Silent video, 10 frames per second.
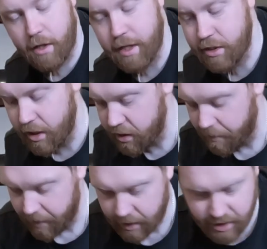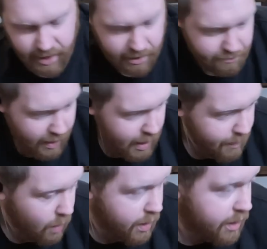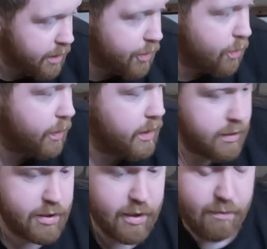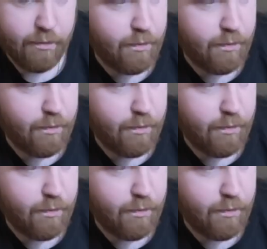There's just something satisfying about getting new wheels,